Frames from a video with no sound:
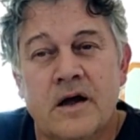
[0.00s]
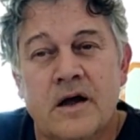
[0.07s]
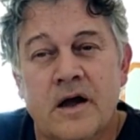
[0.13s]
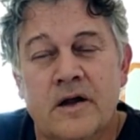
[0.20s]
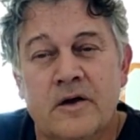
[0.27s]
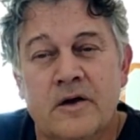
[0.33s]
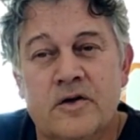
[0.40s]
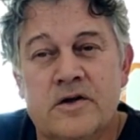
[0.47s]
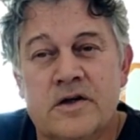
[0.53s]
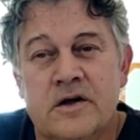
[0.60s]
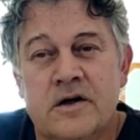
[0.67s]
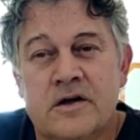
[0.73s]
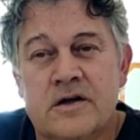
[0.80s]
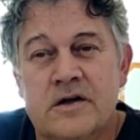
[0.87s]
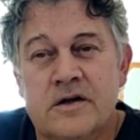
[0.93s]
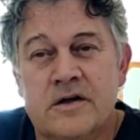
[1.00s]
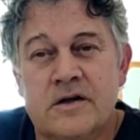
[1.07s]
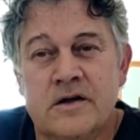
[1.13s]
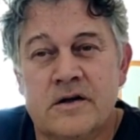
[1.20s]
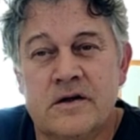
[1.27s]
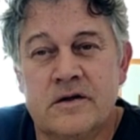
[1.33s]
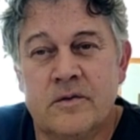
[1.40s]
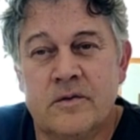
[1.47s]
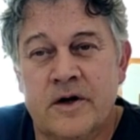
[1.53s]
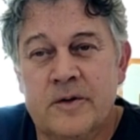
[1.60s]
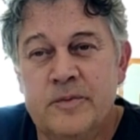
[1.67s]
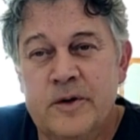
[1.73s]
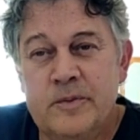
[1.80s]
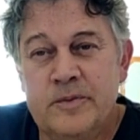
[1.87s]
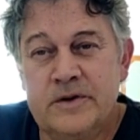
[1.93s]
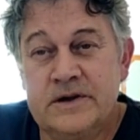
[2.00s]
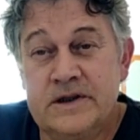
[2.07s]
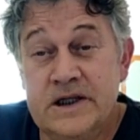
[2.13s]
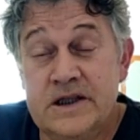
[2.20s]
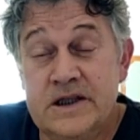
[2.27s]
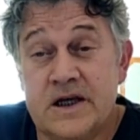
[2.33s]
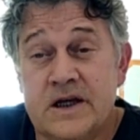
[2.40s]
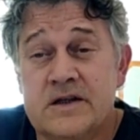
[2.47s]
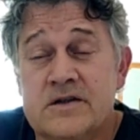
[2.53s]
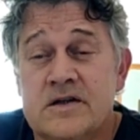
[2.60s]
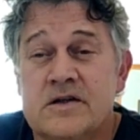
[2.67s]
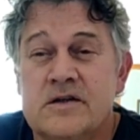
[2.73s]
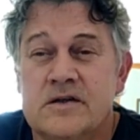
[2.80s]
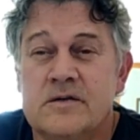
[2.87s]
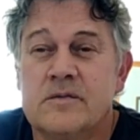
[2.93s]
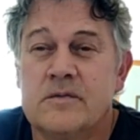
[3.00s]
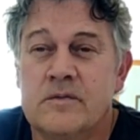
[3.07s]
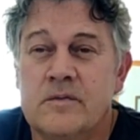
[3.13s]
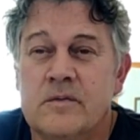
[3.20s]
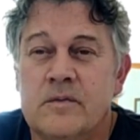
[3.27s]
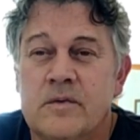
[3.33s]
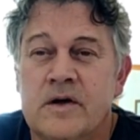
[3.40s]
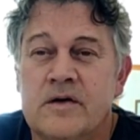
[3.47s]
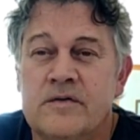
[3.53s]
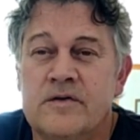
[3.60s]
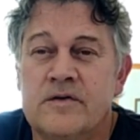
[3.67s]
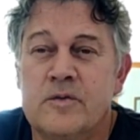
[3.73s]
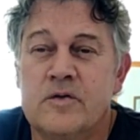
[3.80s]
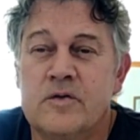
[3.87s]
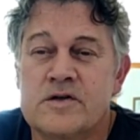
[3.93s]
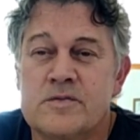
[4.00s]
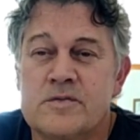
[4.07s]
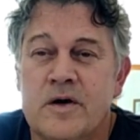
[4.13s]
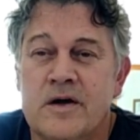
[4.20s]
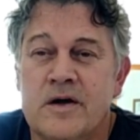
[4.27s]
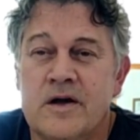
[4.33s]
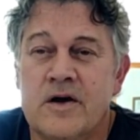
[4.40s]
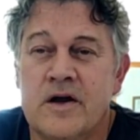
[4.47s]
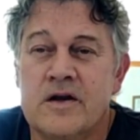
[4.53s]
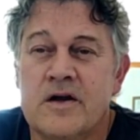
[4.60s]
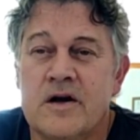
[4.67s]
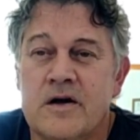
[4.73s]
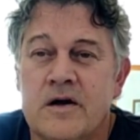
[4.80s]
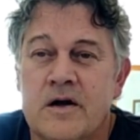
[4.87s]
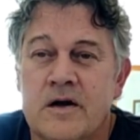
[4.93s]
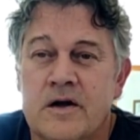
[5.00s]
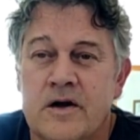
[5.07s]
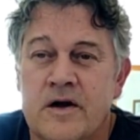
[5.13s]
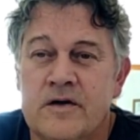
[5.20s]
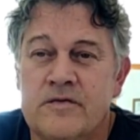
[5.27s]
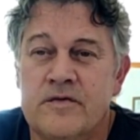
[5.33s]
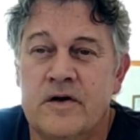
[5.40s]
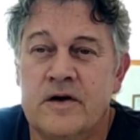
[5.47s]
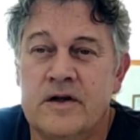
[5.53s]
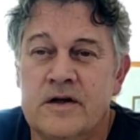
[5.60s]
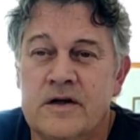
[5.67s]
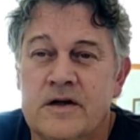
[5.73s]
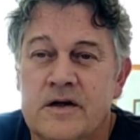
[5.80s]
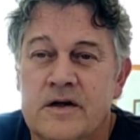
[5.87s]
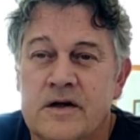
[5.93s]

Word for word: And good-heartedly, the white people did that. One of them was my great-grandfather.